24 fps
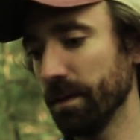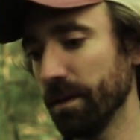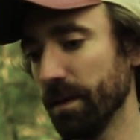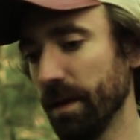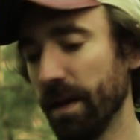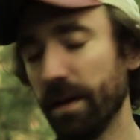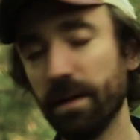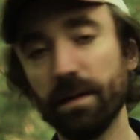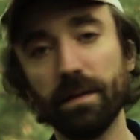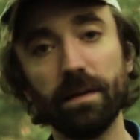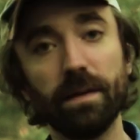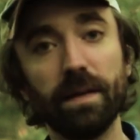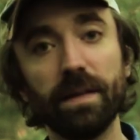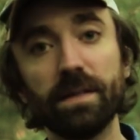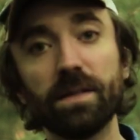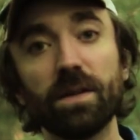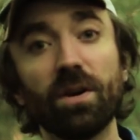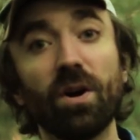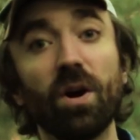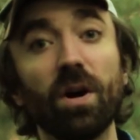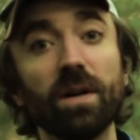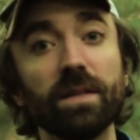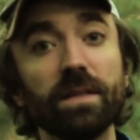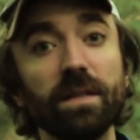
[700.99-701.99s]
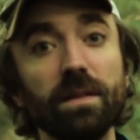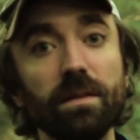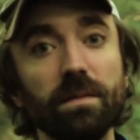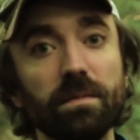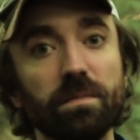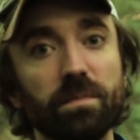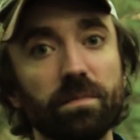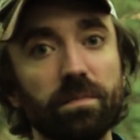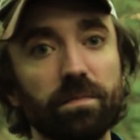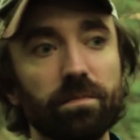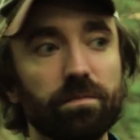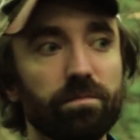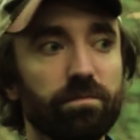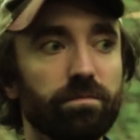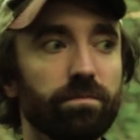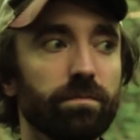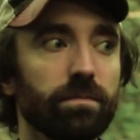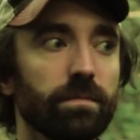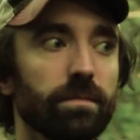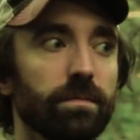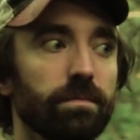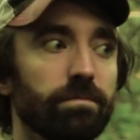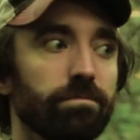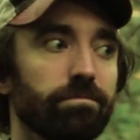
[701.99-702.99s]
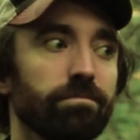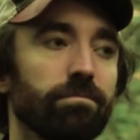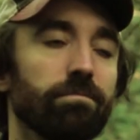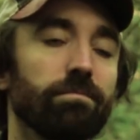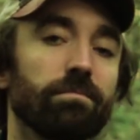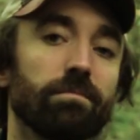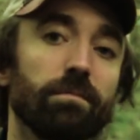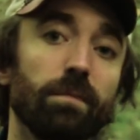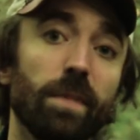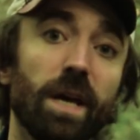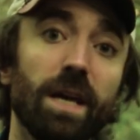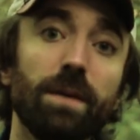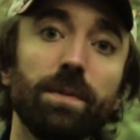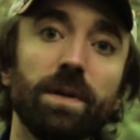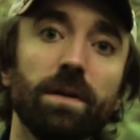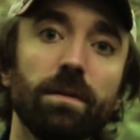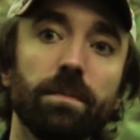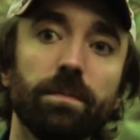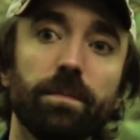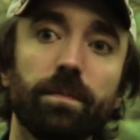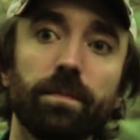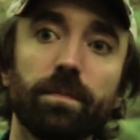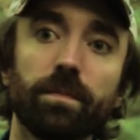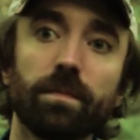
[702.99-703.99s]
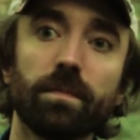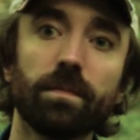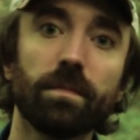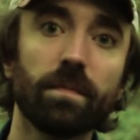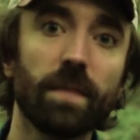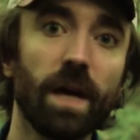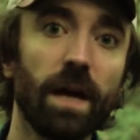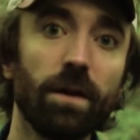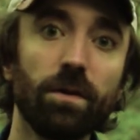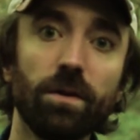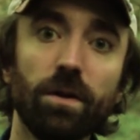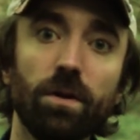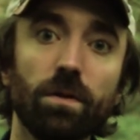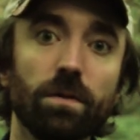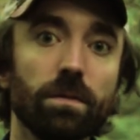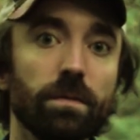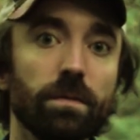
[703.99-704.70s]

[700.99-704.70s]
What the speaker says: And is it haunted? Maybe. I don't know.